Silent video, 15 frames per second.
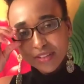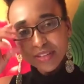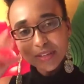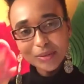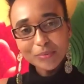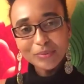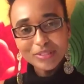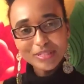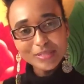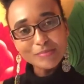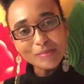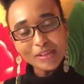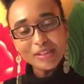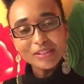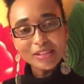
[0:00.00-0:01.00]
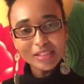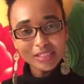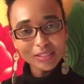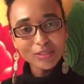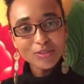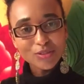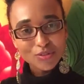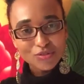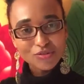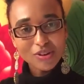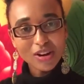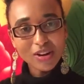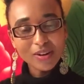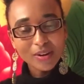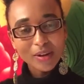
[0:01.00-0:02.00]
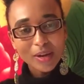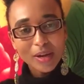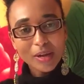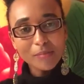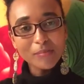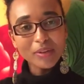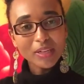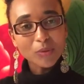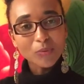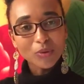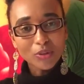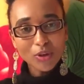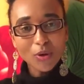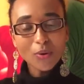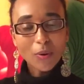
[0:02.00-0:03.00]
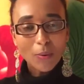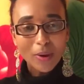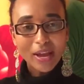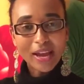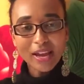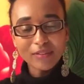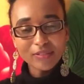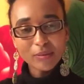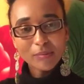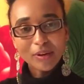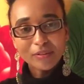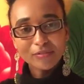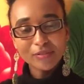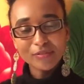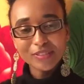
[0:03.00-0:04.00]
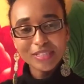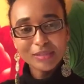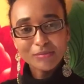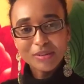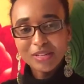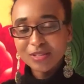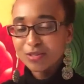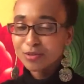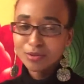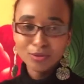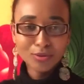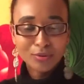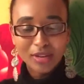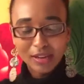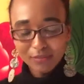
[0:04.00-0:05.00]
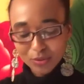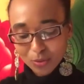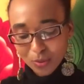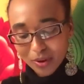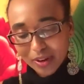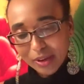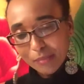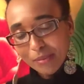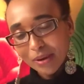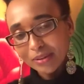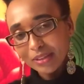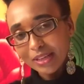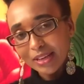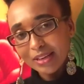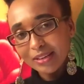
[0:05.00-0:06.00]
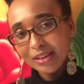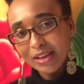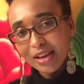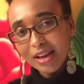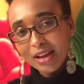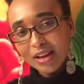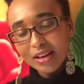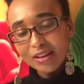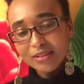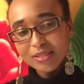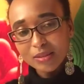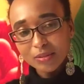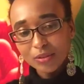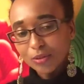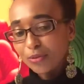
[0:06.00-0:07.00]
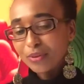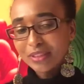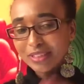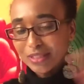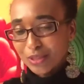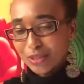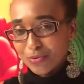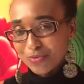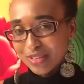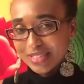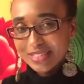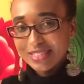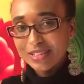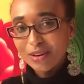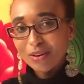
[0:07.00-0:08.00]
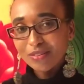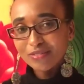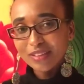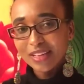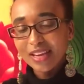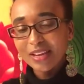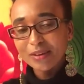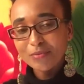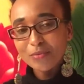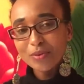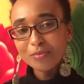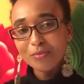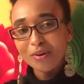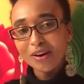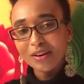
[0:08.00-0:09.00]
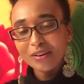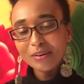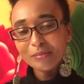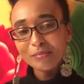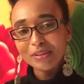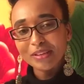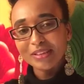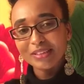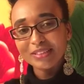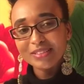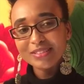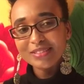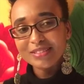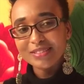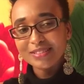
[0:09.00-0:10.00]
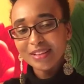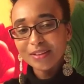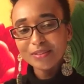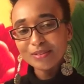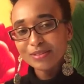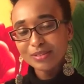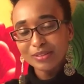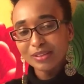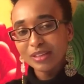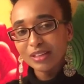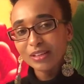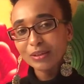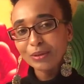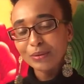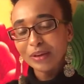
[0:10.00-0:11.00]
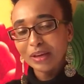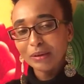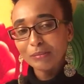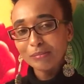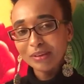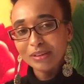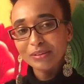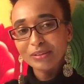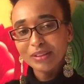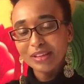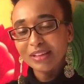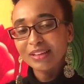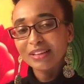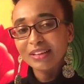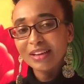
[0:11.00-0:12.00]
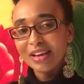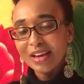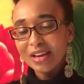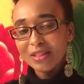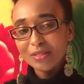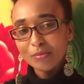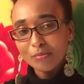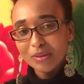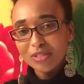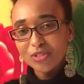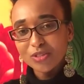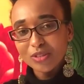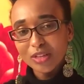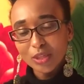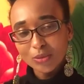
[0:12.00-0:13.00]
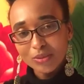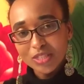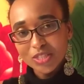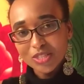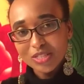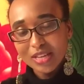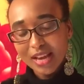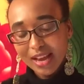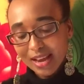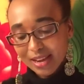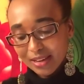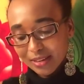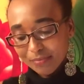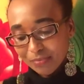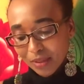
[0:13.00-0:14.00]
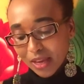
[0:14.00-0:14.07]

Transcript: vinegar will smell a little strong, but it will go away after about 15 minutes, so you don't have to worry about that. So you don't need to rinse it off again with water, because nothing's going to clean your hair better than the mixture that you just had.